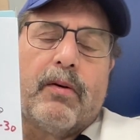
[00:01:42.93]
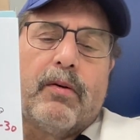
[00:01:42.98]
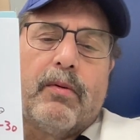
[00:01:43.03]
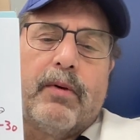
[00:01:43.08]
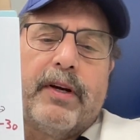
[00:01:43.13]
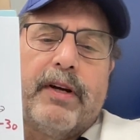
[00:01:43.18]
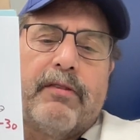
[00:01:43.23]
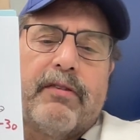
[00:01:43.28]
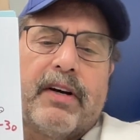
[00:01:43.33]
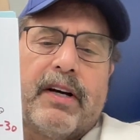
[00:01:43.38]

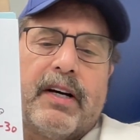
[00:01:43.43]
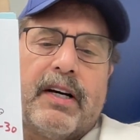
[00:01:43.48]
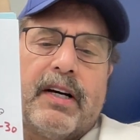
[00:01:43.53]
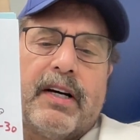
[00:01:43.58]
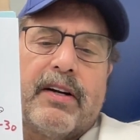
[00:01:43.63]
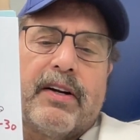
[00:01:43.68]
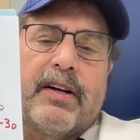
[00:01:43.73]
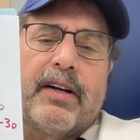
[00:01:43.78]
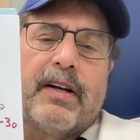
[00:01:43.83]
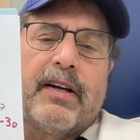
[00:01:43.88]
We've
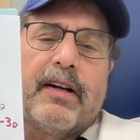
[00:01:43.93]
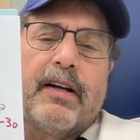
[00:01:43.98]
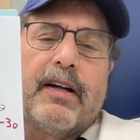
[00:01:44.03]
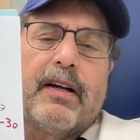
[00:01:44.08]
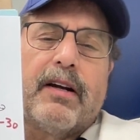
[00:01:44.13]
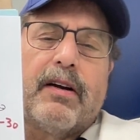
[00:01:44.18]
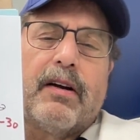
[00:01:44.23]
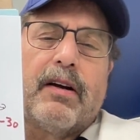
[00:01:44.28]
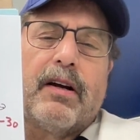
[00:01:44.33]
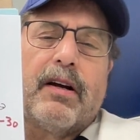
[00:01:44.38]
got
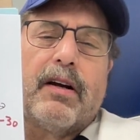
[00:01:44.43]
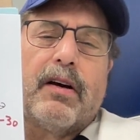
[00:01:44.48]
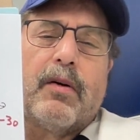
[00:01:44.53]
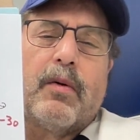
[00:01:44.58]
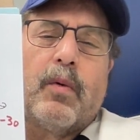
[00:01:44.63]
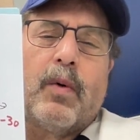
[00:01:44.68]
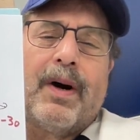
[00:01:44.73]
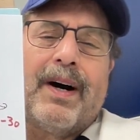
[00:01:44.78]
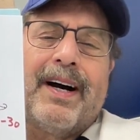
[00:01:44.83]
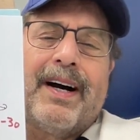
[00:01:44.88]

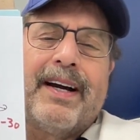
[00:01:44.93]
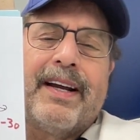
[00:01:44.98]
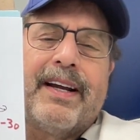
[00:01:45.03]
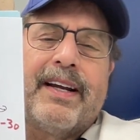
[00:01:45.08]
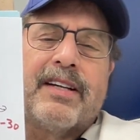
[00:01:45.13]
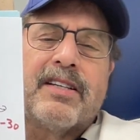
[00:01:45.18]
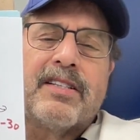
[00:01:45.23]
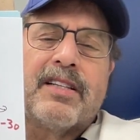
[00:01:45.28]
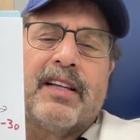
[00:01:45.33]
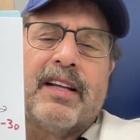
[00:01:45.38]
y
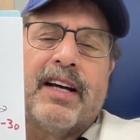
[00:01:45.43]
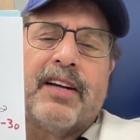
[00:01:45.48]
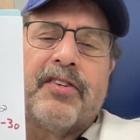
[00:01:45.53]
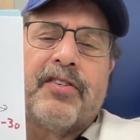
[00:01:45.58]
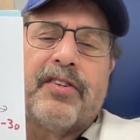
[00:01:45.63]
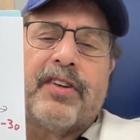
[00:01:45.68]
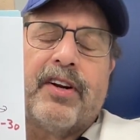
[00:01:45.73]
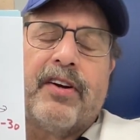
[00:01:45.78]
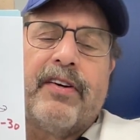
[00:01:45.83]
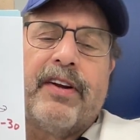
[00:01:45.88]
is
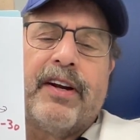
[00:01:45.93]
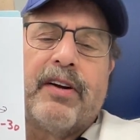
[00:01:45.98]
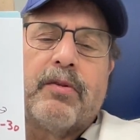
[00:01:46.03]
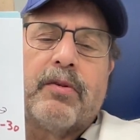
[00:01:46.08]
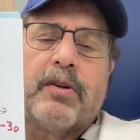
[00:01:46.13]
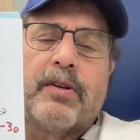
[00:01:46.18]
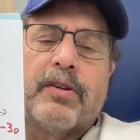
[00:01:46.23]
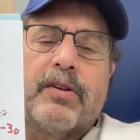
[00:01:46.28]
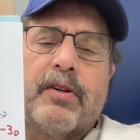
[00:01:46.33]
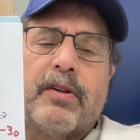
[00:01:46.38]
less than or
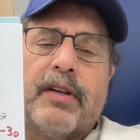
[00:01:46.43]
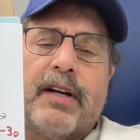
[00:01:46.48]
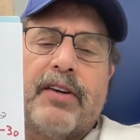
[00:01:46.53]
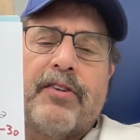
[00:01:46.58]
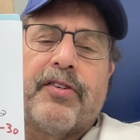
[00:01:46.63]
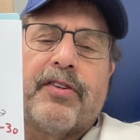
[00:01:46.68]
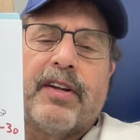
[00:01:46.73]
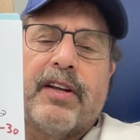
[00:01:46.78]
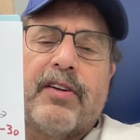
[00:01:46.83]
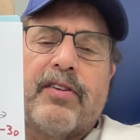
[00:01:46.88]
equal to.
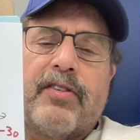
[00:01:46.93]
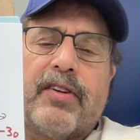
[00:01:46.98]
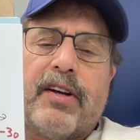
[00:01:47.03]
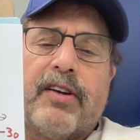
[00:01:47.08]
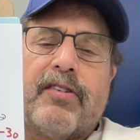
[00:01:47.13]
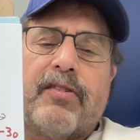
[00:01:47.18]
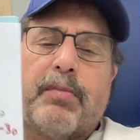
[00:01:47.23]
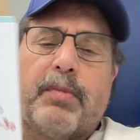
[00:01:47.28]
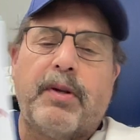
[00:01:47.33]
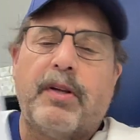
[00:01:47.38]
Less than
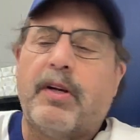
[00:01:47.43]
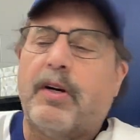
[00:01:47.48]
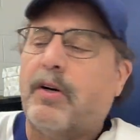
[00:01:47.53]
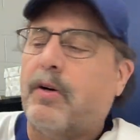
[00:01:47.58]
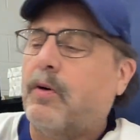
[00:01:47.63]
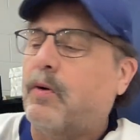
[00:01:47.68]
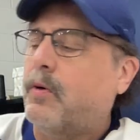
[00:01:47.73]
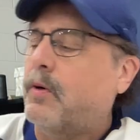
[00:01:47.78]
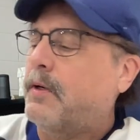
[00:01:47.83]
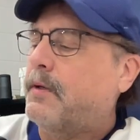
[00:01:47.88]
says
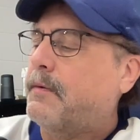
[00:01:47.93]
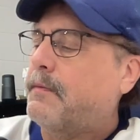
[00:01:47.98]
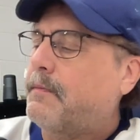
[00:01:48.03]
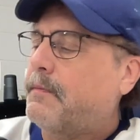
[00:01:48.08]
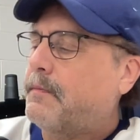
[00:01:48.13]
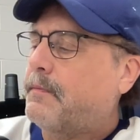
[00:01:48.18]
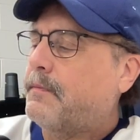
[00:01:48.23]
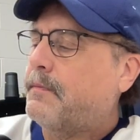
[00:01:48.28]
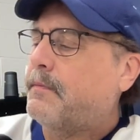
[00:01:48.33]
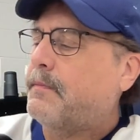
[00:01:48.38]
below.
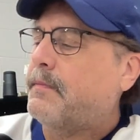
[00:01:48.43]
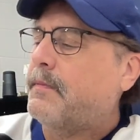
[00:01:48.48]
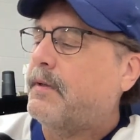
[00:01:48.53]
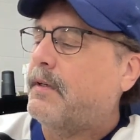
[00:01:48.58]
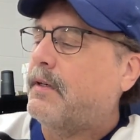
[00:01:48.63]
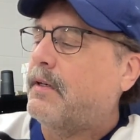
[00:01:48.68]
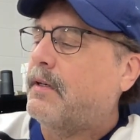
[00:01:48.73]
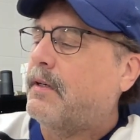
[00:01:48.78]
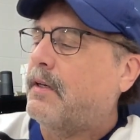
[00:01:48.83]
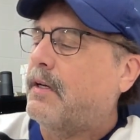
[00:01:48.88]

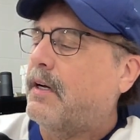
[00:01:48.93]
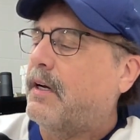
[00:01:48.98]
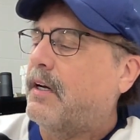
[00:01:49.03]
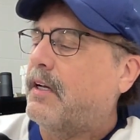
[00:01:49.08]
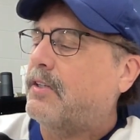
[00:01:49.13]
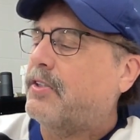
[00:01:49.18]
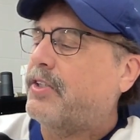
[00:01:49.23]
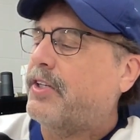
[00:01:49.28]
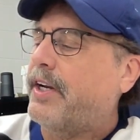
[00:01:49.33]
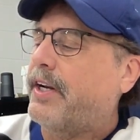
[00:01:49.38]

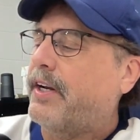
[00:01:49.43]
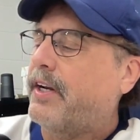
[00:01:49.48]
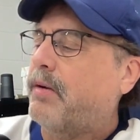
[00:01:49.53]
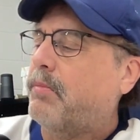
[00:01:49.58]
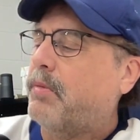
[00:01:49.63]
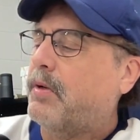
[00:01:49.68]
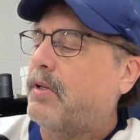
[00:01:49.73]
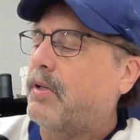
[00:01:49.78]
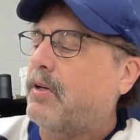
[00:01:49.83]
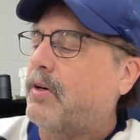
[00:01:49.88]
I'll shade
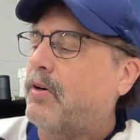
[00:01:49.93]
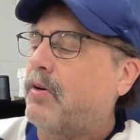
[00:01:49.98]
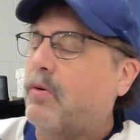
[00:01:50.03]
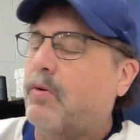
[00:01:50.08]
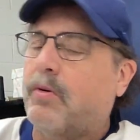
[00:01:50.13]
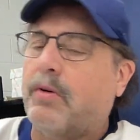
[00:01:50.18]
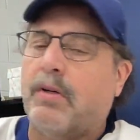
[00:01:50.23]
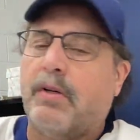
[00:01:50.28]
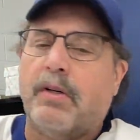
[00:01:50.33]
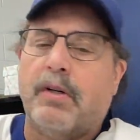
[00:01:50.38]
in
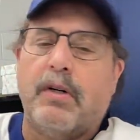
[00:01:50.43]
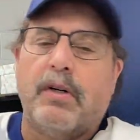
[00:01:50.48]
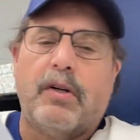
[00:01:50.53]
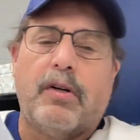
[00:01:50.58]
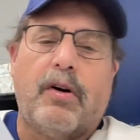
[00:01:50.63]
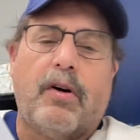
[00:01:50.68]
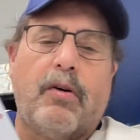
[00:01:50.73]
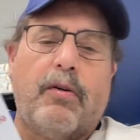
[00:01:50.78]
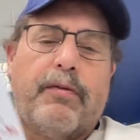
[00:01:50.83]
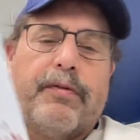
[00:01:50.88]
below.
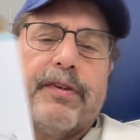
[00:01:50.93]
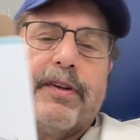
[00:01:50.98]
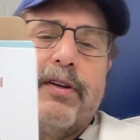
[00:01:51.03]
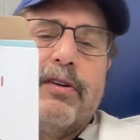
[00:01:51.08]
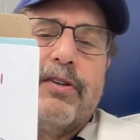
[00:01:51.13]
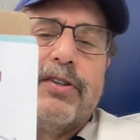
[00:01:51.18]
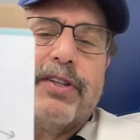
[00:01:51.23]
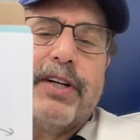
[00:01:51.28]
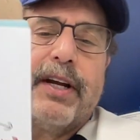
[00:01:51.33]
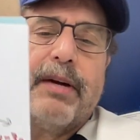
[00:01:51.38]
Hopefully
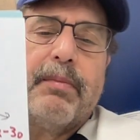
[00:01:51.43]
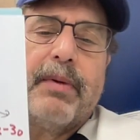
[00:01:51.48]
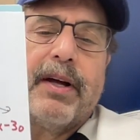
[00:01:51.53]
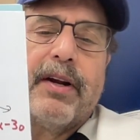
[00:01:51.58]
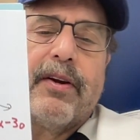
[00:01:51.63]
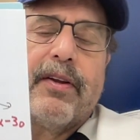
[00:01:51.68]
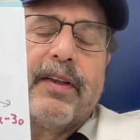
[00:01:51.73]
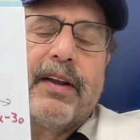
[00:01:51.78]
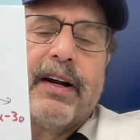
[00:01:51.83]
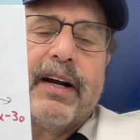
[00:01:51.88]
you shade
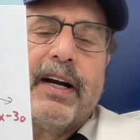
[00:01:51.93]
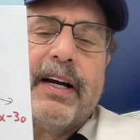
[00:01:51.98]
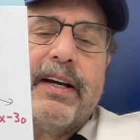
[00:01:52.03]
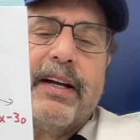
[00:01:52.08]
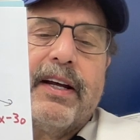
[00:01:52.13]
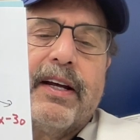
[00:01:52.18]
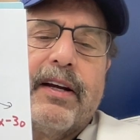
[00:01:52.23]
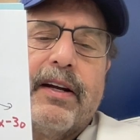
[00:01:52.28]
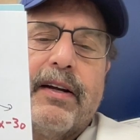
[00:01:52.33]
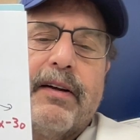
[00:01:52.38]
better than I
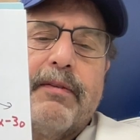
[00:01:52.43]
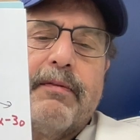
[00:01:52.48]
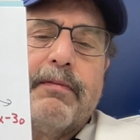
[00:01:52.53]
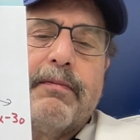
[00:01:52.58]
did.